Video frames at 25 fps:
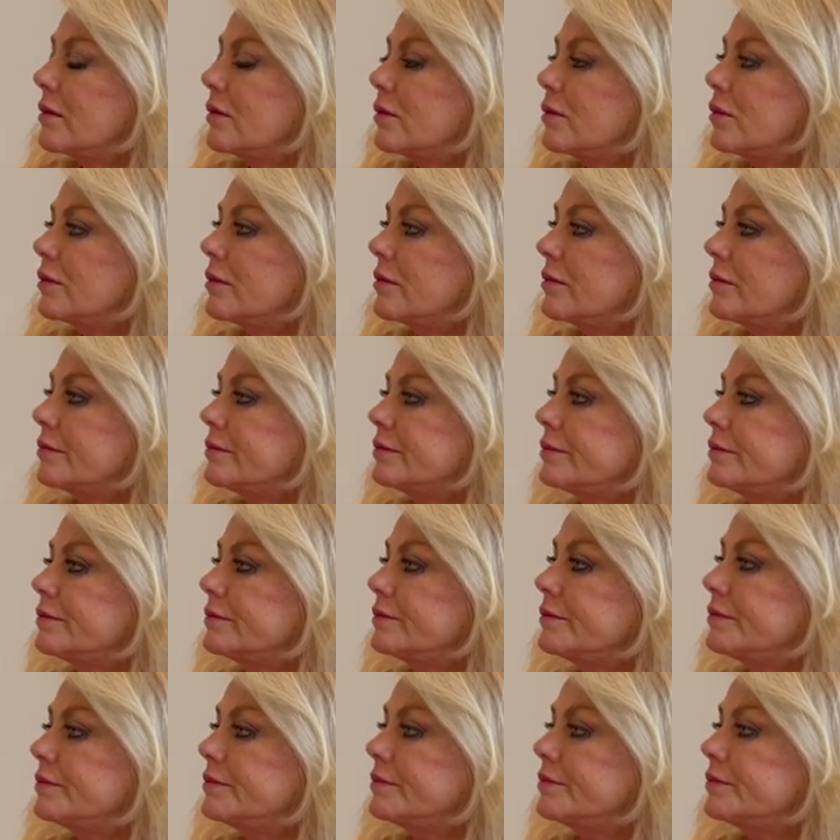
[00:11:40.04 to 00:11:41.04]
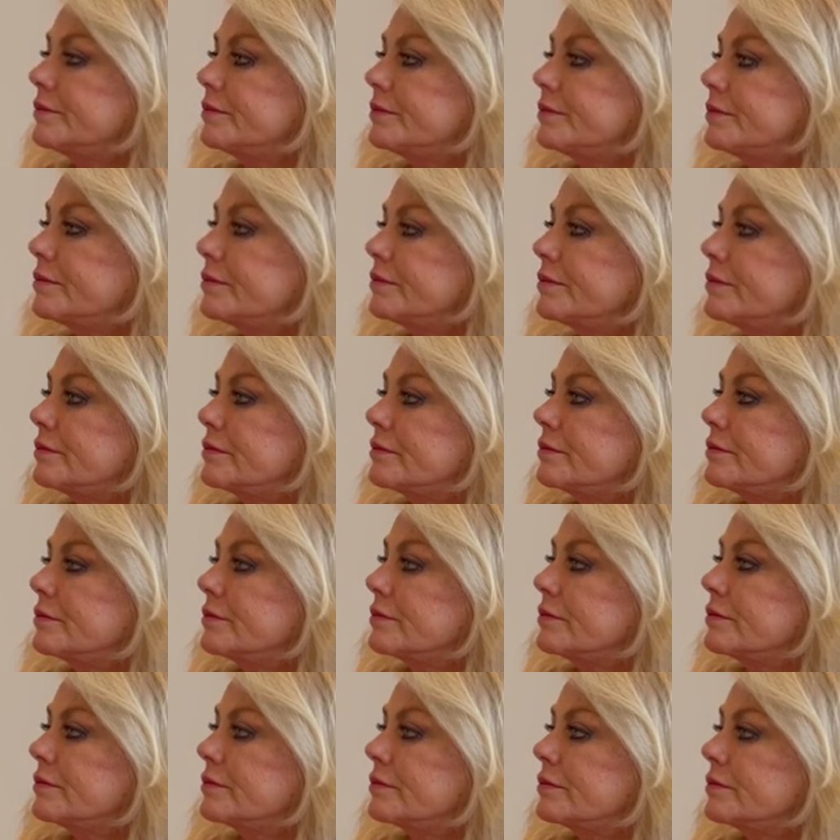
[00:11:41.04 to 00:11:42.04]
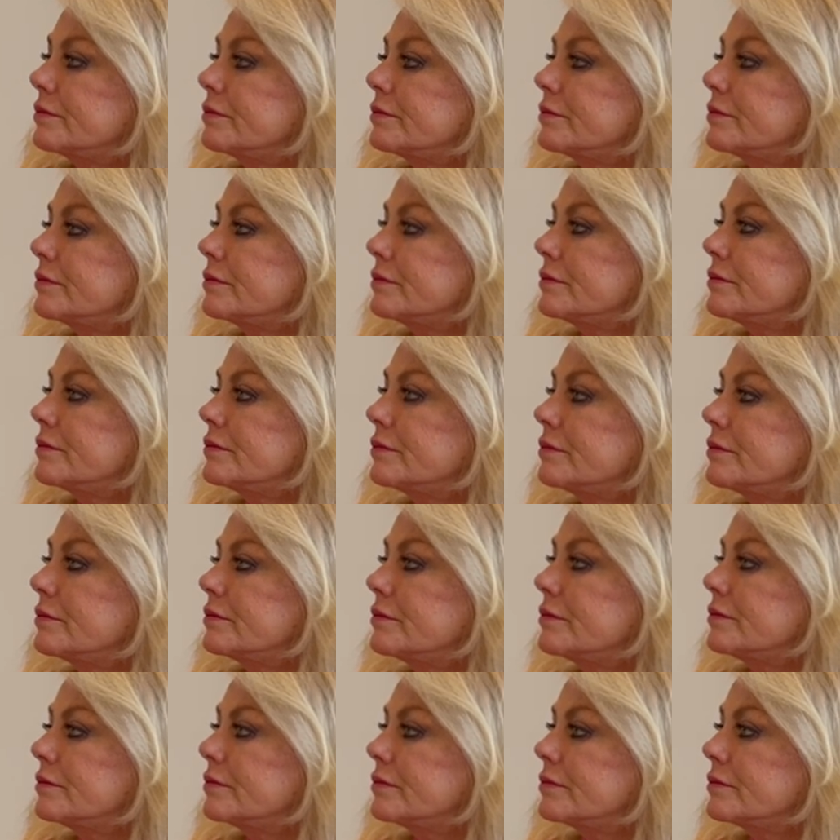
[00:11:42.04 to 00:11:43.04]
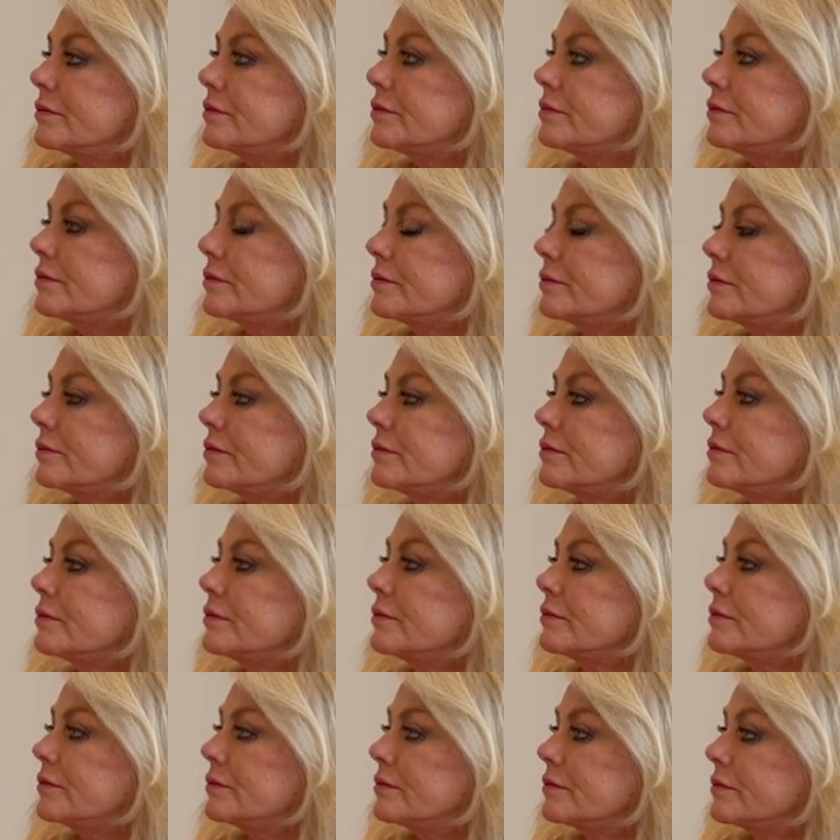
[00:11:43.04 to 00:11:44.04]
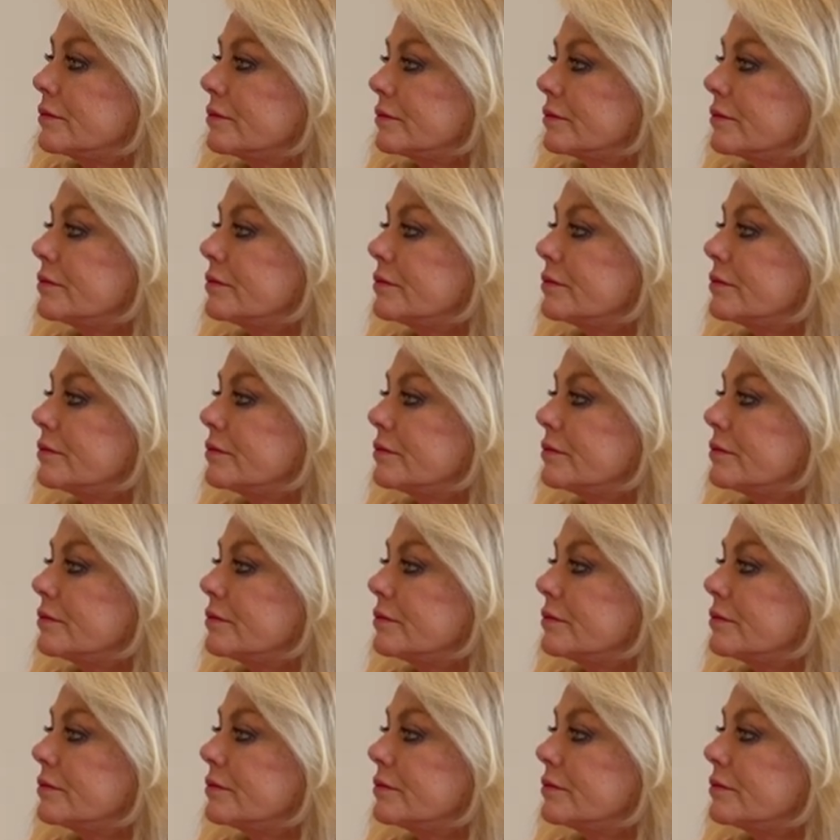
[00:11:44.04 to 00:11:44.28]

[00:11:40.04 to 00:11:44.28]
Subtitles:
No words are spoken by the person on screen.